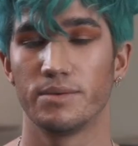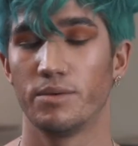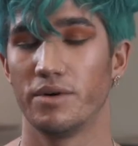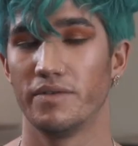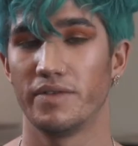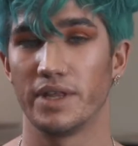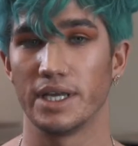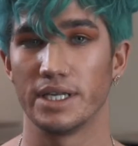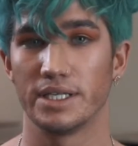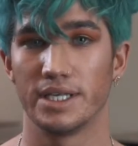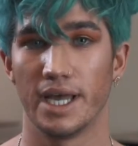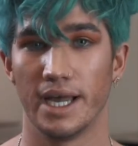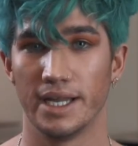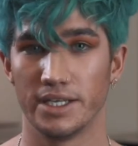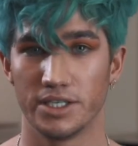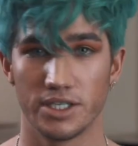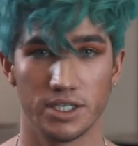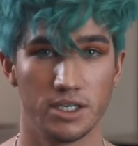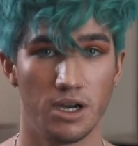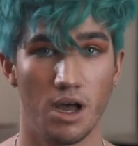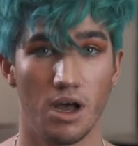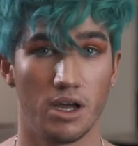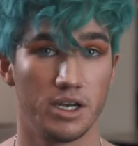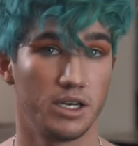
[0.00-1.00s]
more of the
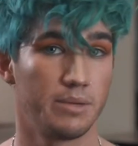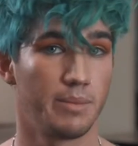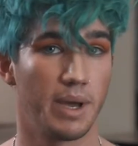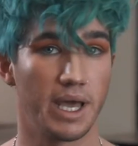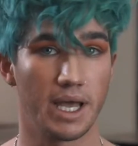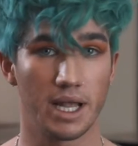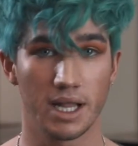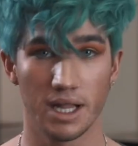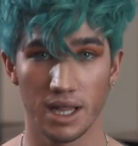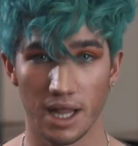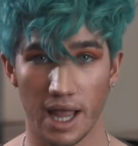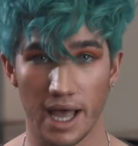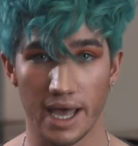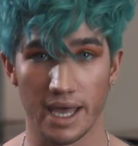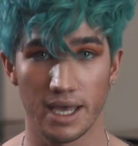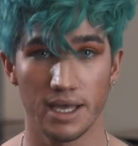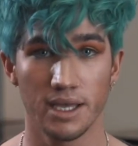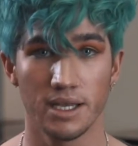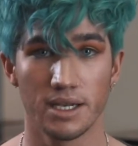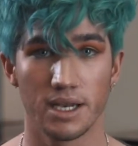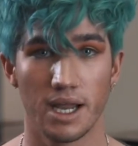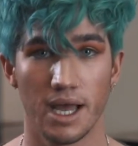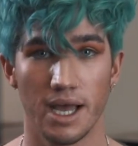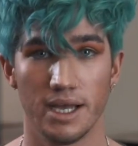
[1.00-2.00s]
attention onto my
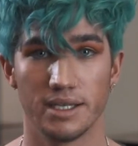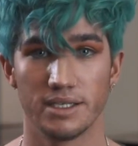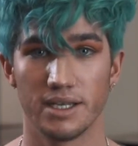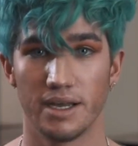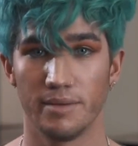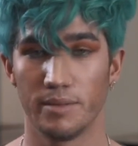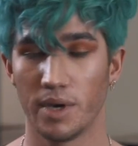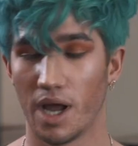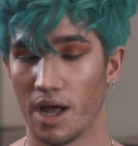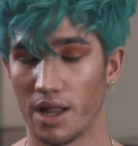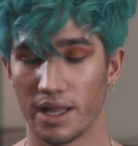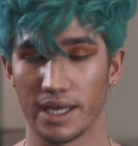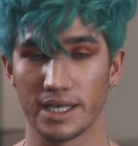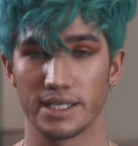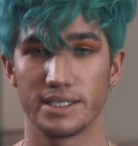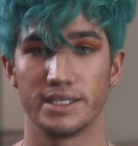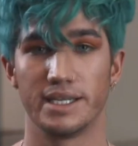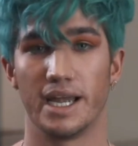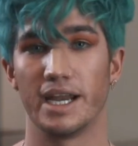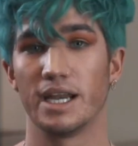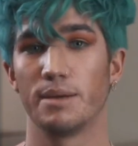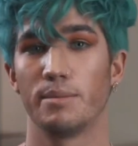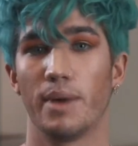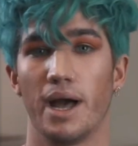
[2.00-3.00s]
client as I'm not like
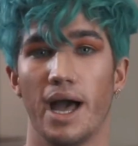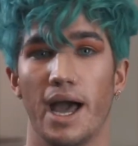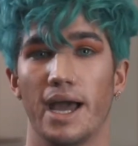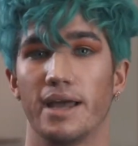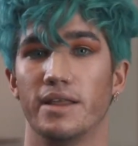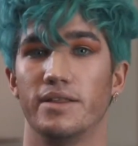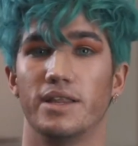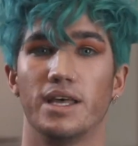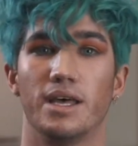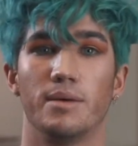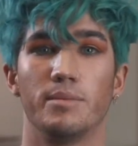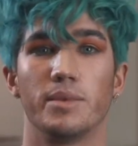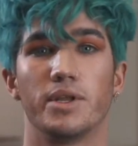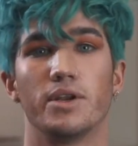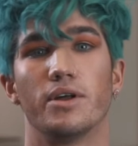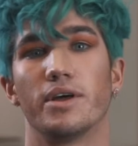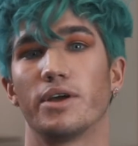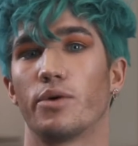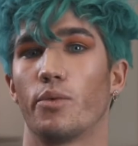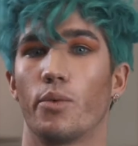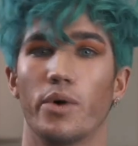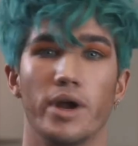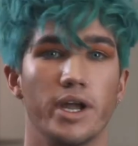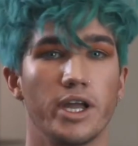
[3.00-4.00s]
standing behind them,
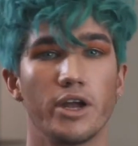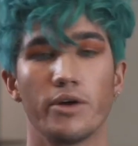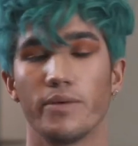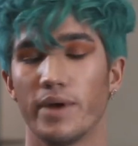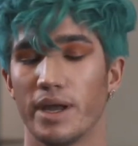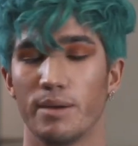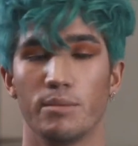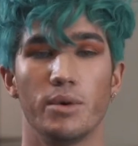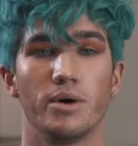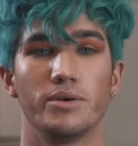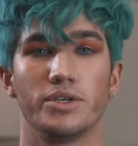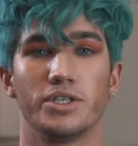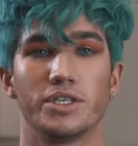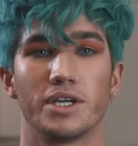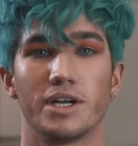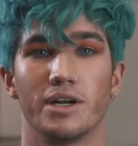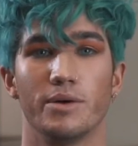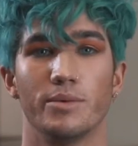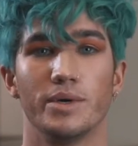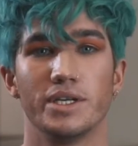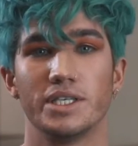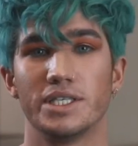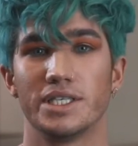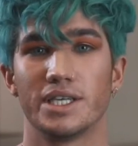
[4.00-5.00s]
like wearing a rainbow
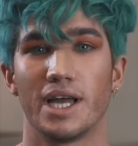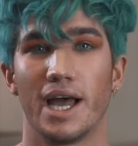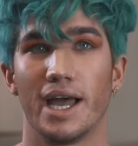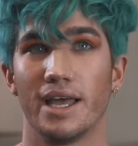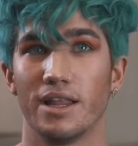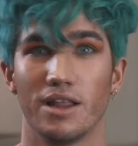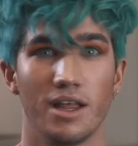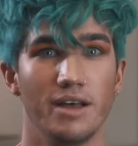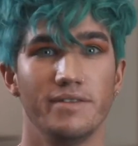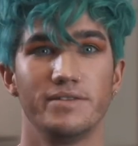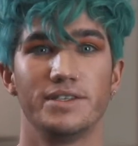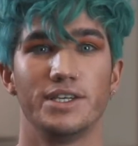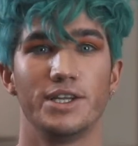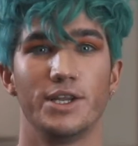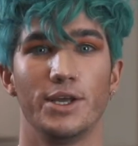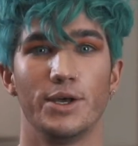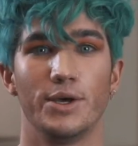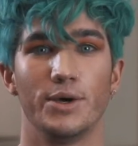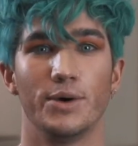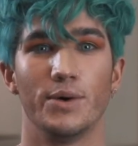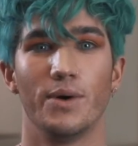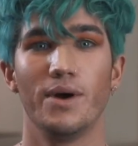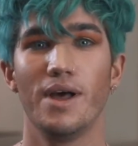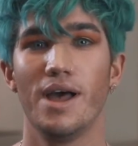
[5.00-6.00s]
shirt, which I love to
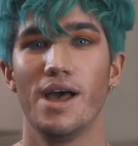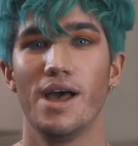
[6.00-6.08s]
do.